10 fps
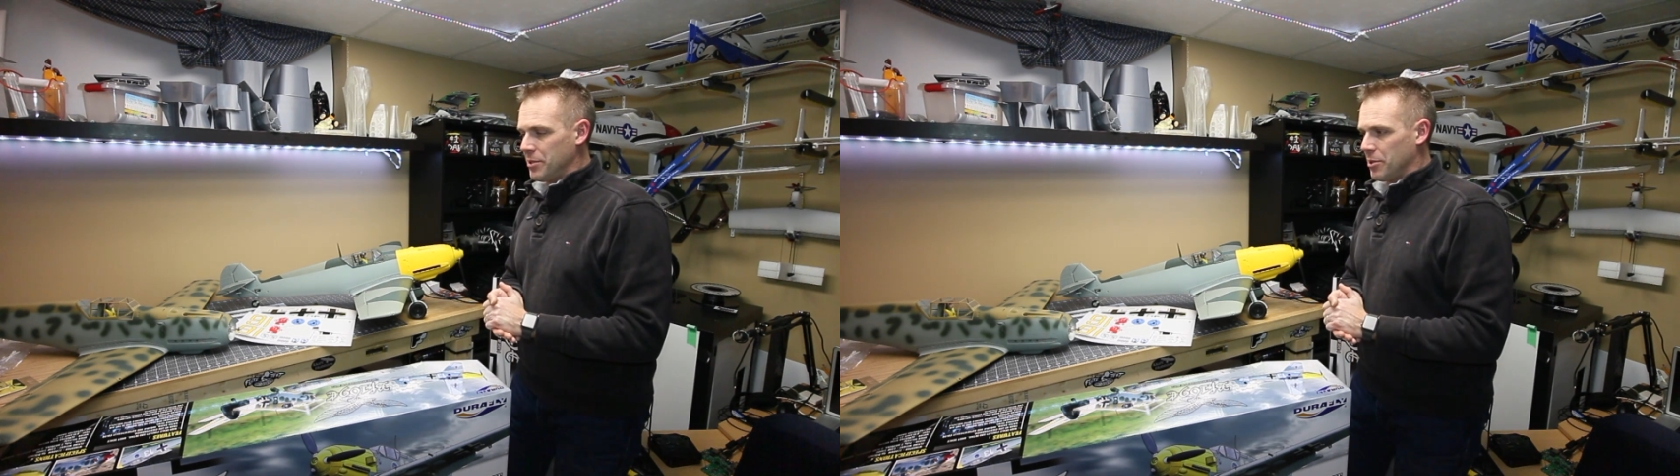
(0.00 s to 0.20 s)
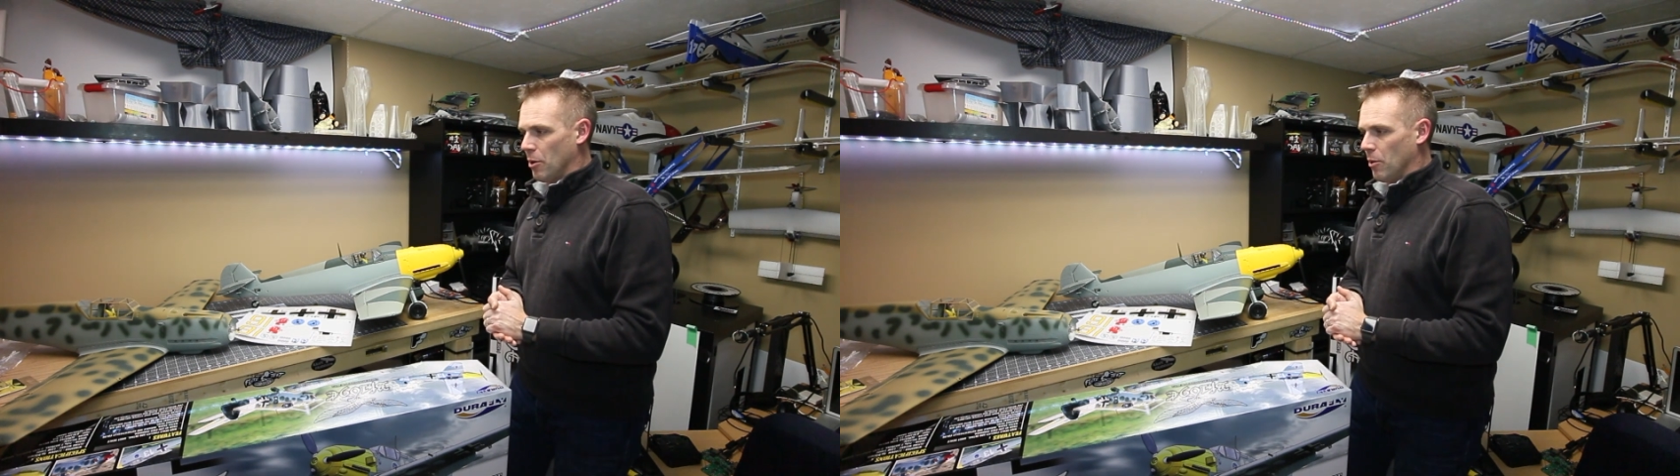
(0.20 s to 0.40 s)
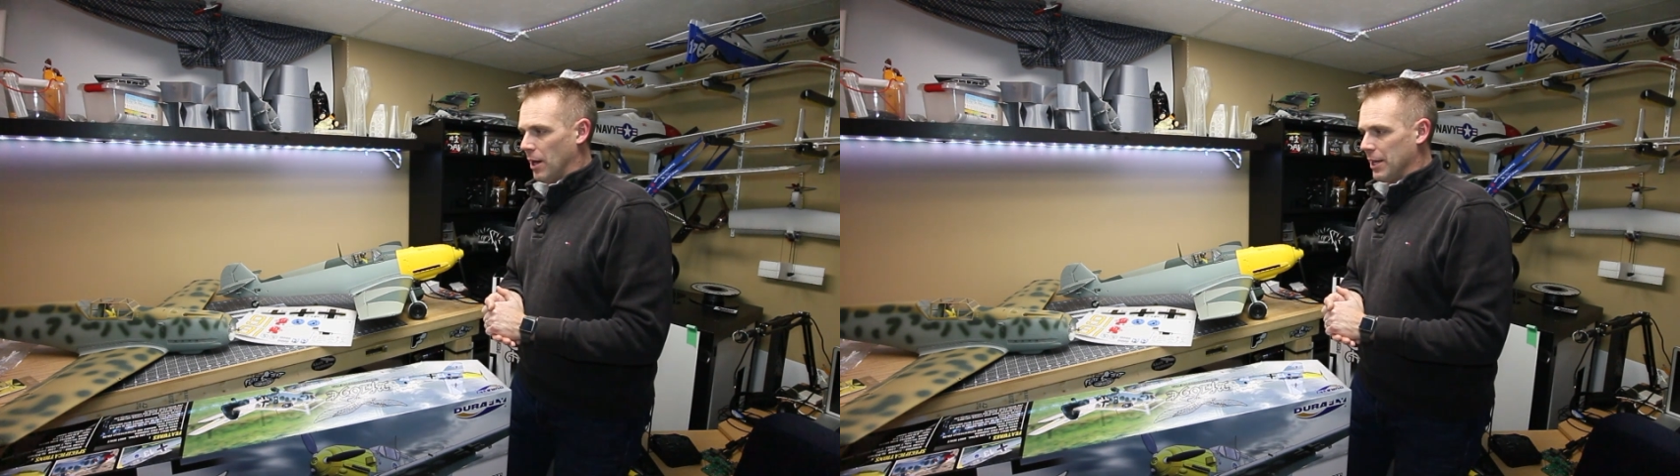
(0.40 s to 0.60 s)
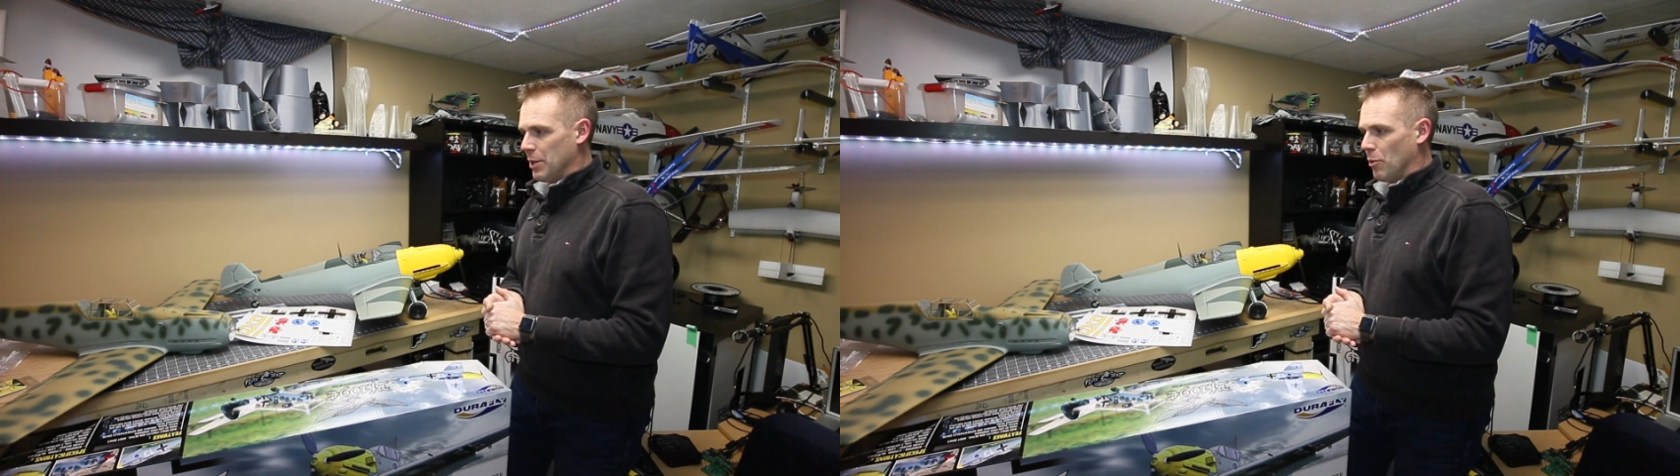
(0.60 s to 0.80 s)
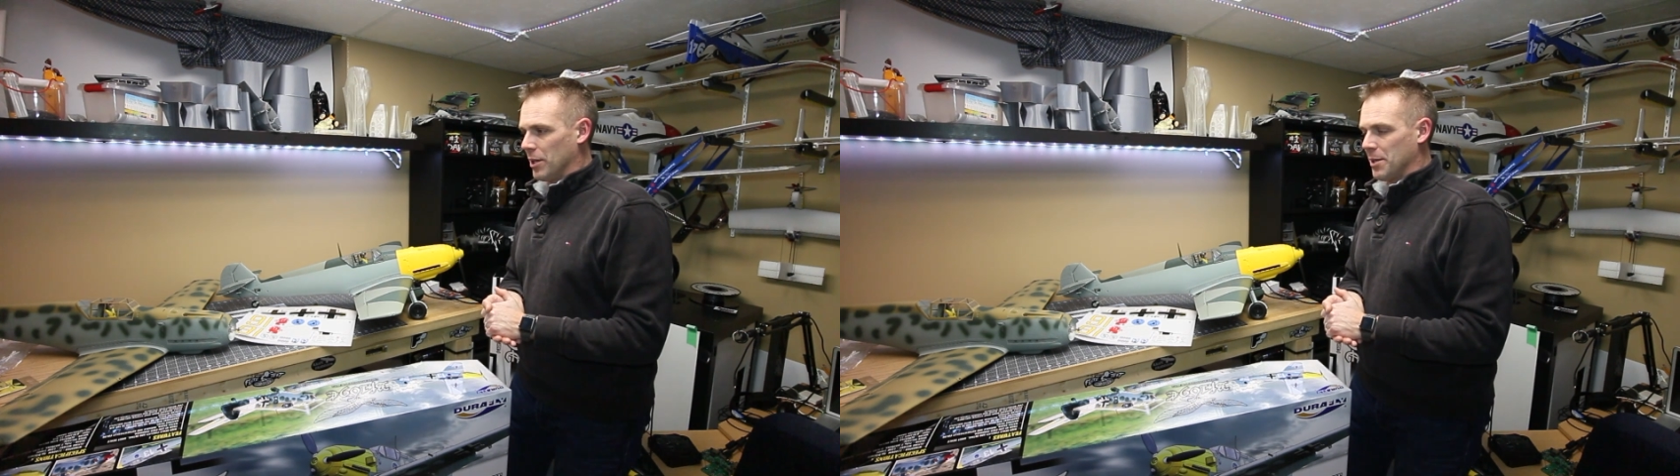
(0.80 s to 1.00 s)
So uh,
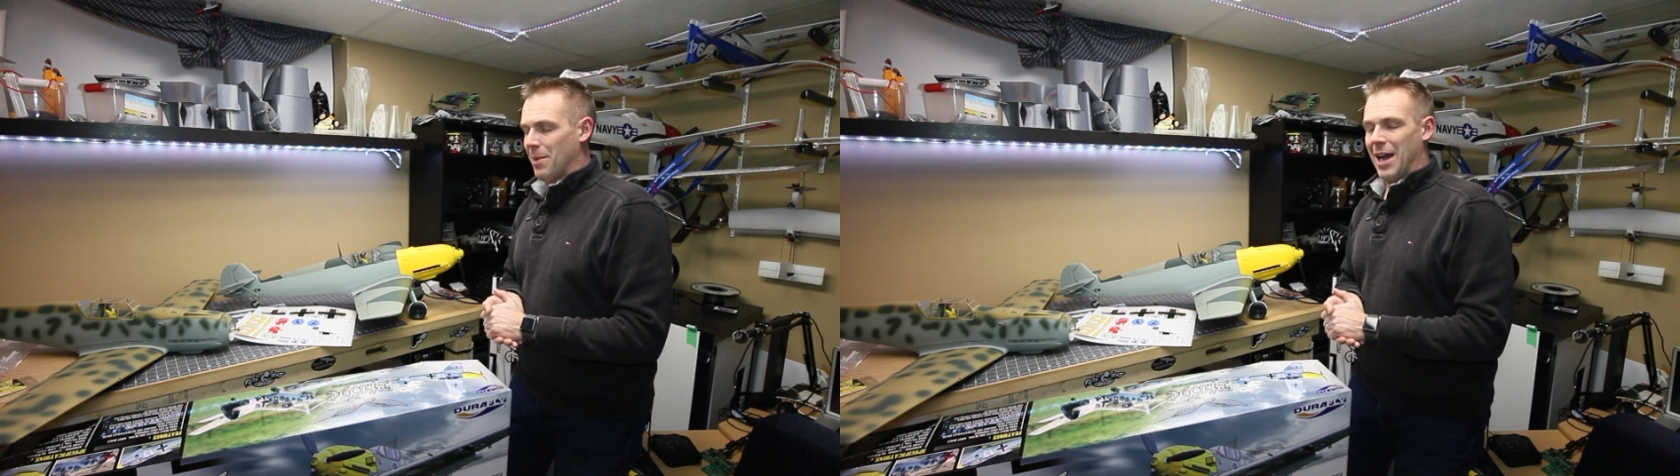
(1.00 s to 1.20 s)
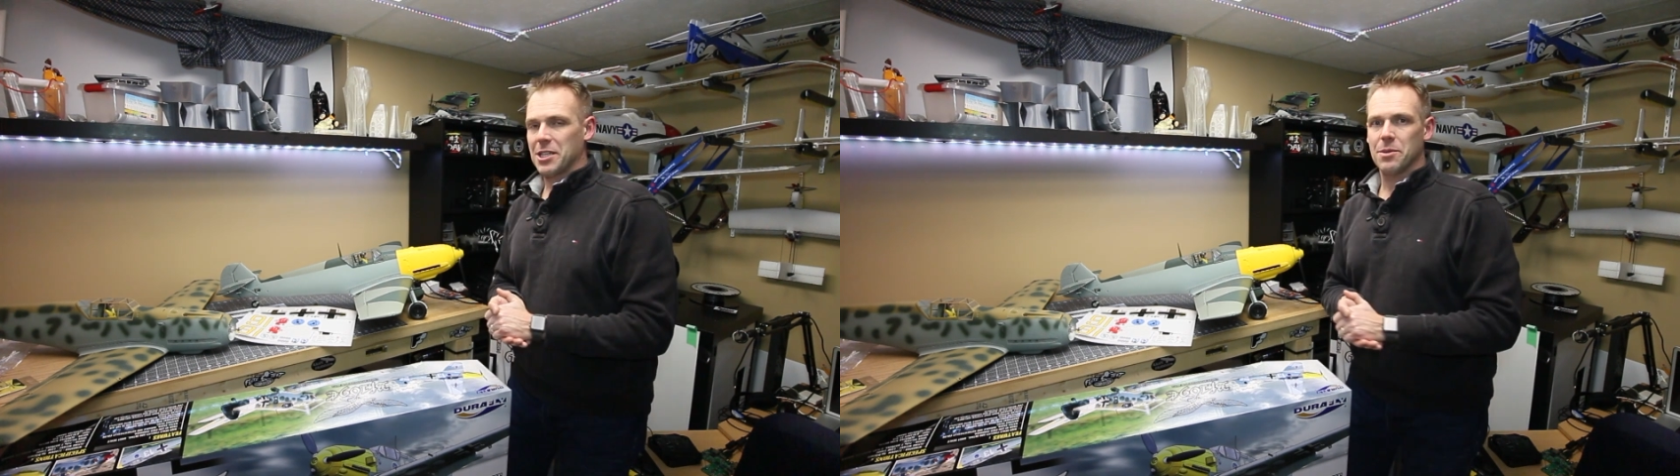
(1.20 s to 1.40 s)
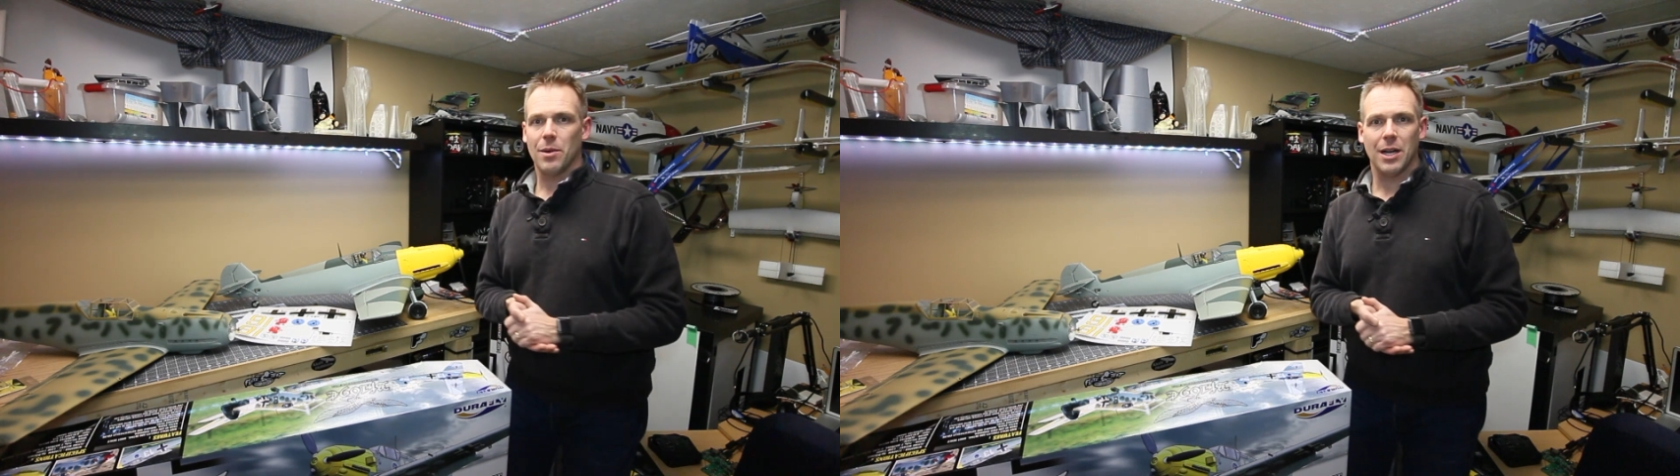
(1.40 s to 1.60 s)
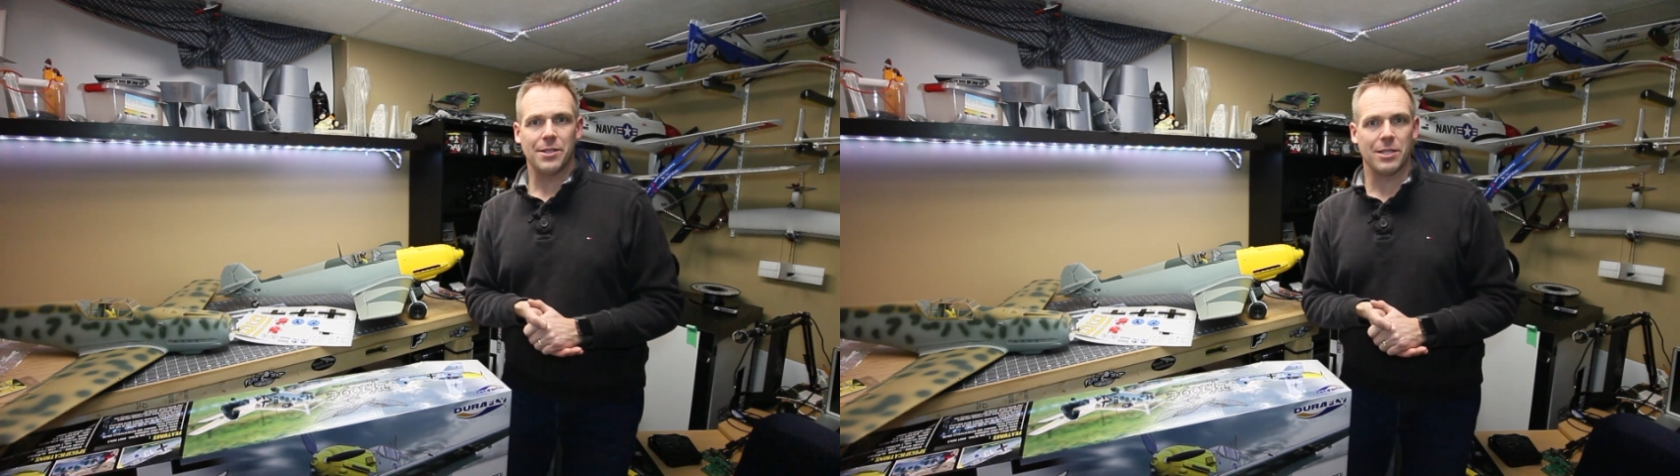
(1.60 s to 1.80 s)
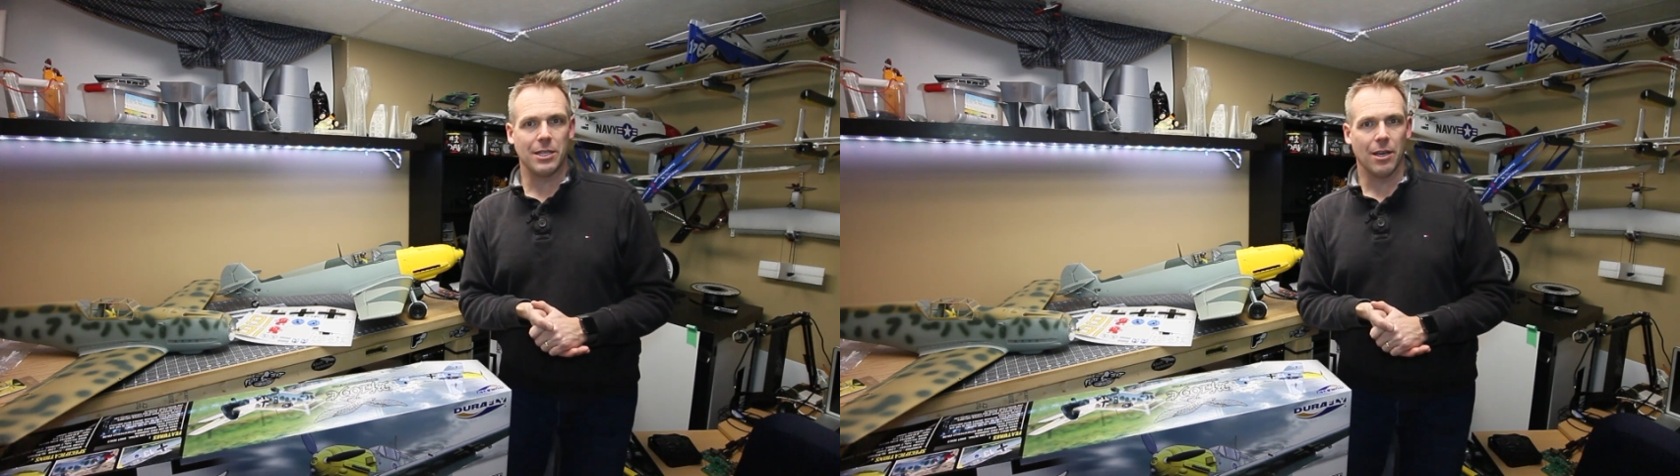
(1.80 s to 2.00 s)
he wanted to
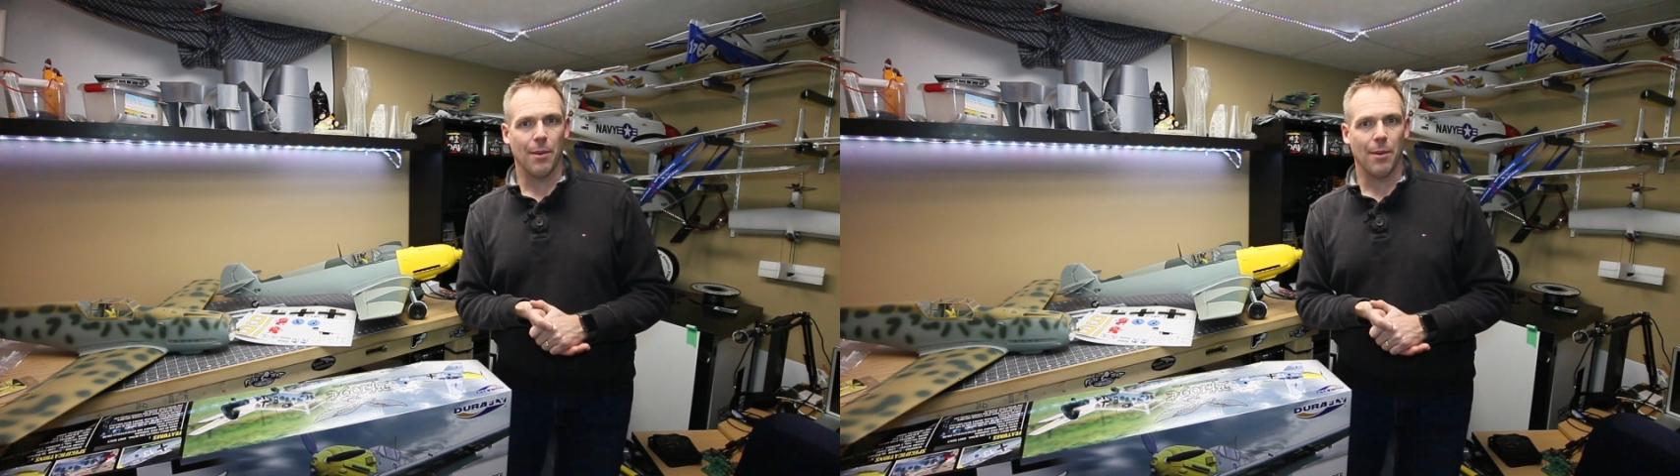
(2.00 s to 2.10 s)
maximize the